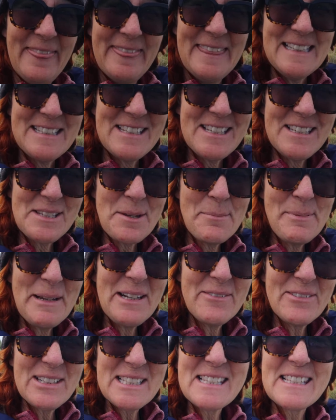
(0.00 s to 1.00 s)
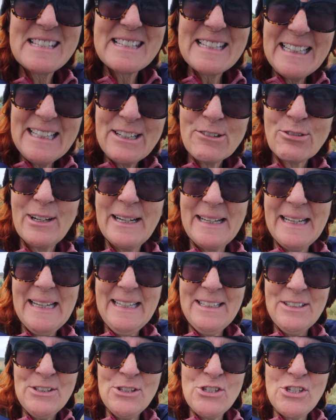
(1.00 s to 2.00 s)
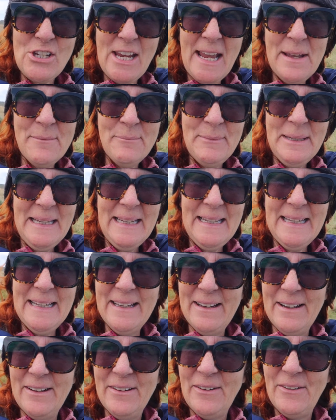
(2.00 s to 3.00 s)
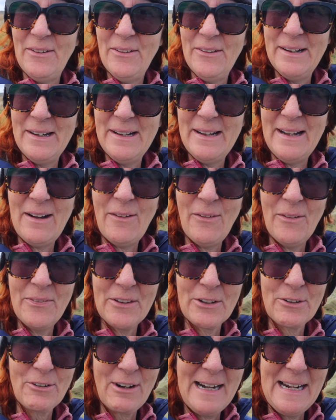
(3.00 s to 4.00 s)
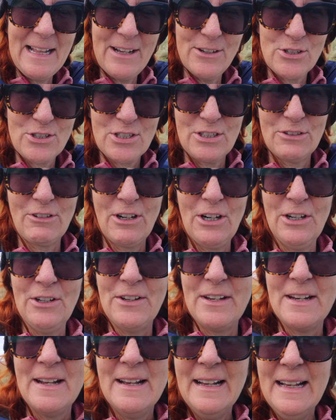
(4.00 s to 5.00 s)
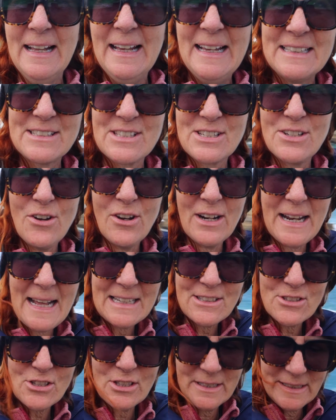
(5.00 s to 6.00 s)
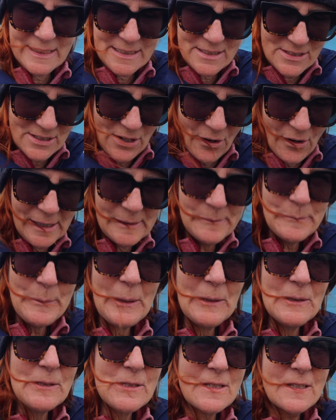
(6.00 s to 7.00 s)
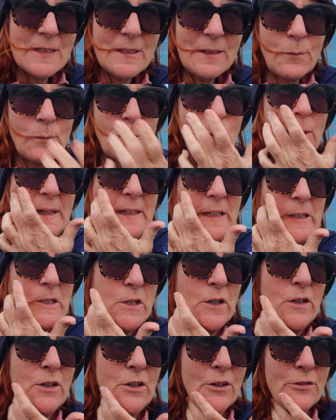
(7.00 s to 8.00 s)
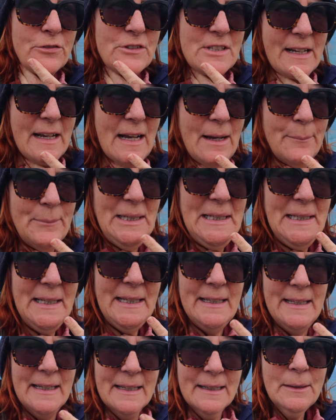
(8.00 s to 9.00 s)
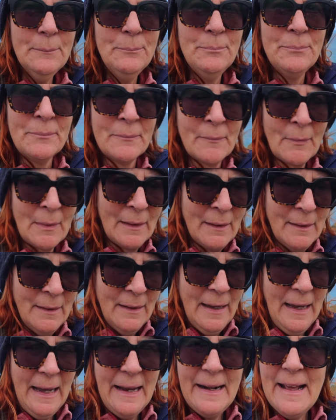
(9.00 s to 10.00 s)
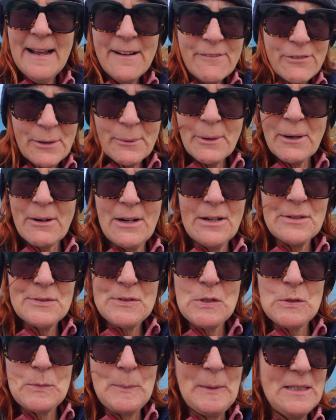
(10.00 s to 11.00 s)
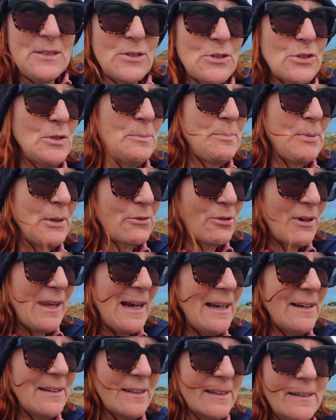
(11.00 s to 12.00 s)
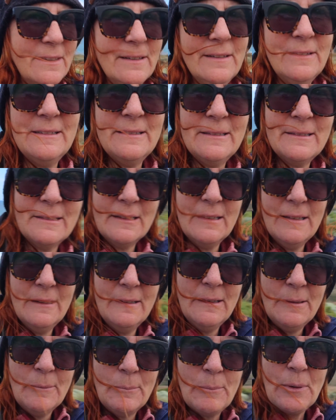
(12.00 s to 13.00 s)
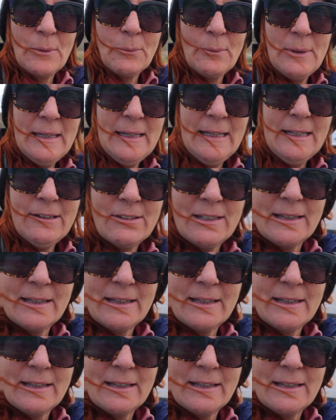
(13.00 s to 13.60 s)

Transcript: This is a bit of a secret hidden gem here on the Great Ocean Road. It's not actually signposted where you turn off to come in here, and everywhere else has been super crowded, but we're here